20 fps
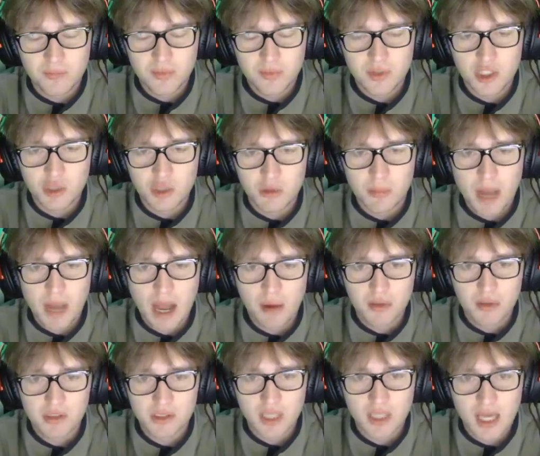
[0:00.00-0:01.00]
do a
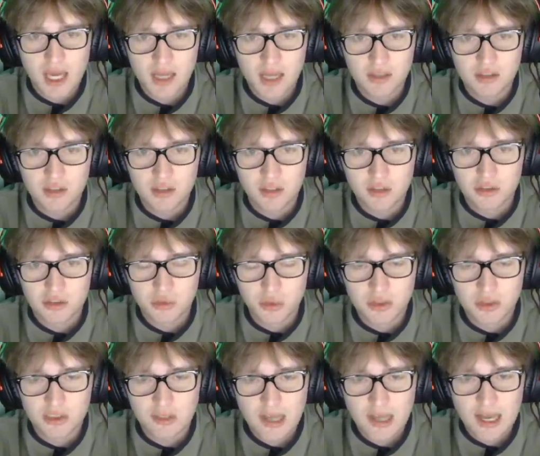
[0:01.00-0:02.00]
power slash, a
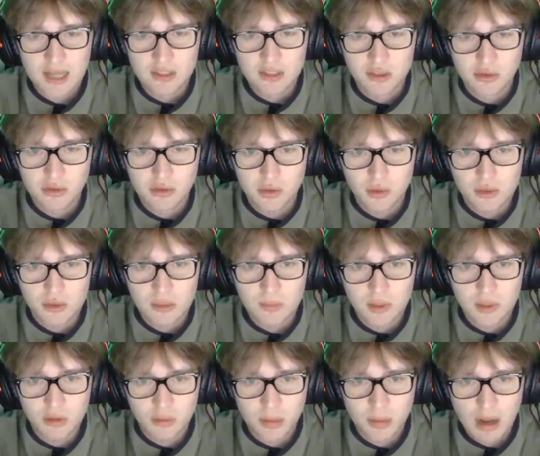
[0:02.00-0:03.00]
sword slash, use your
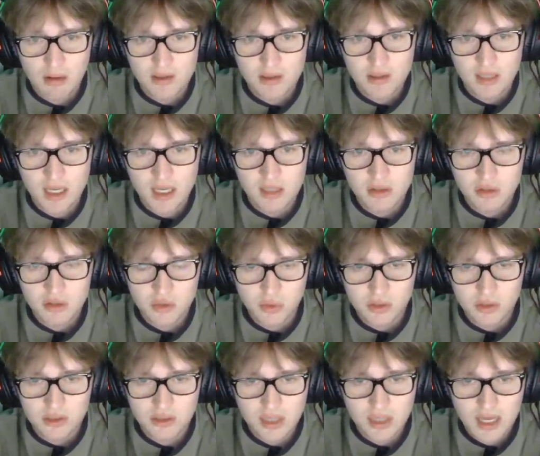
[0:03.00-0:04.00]
ultimate, do a power slash, a
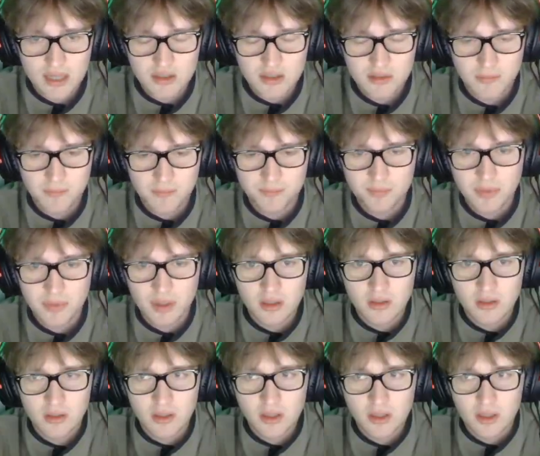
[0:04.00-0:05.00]
sword slash.
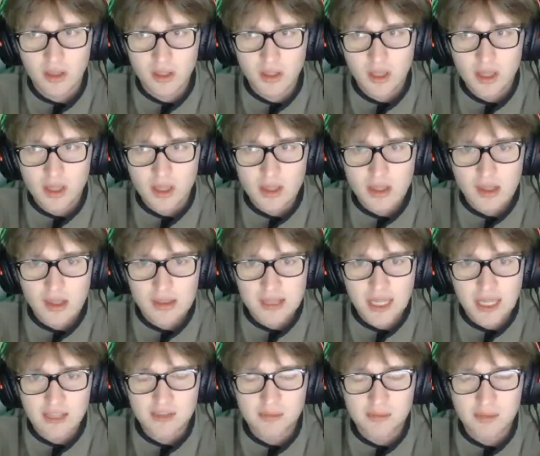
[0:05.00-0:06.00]

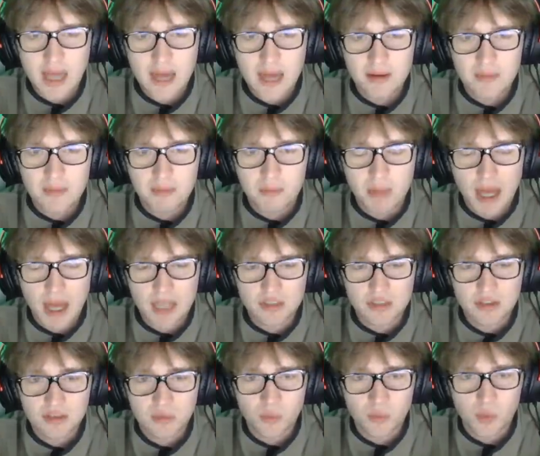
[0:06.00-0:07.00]
That's at
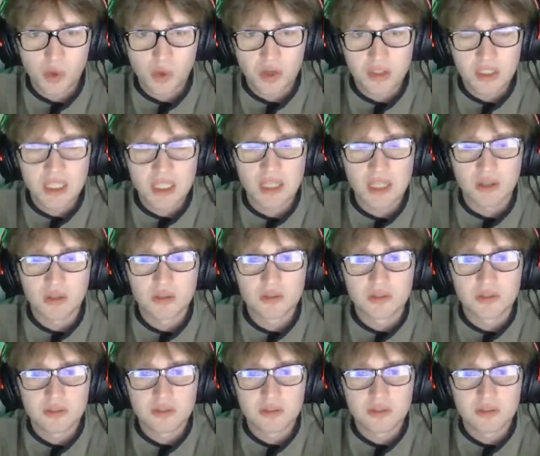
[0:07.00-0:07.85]
best one kill.